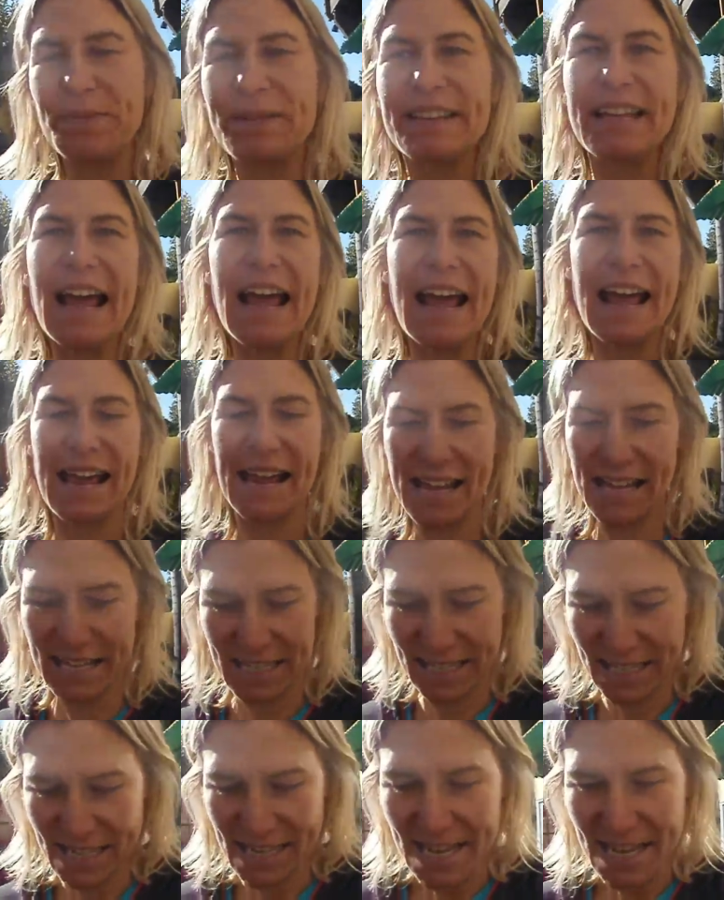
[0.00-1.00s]
play
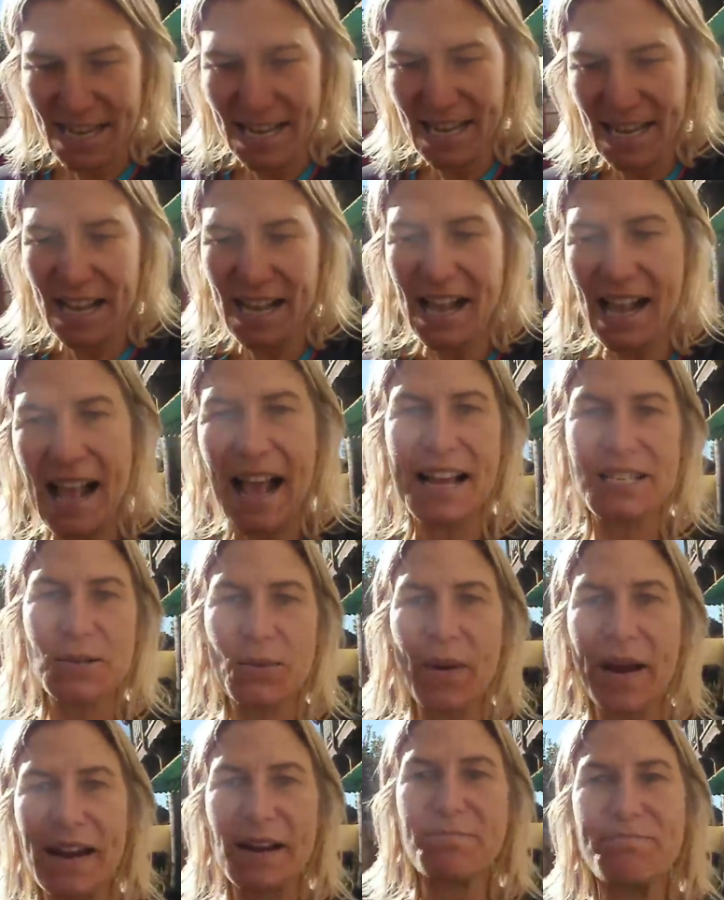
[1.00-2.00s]
as a
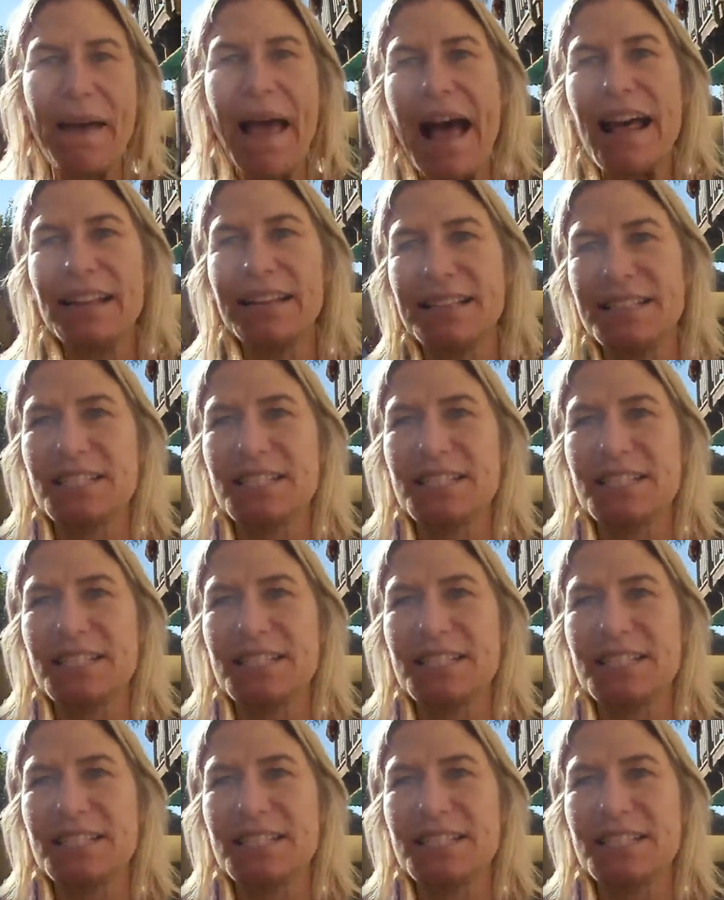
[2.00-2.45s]
way to balance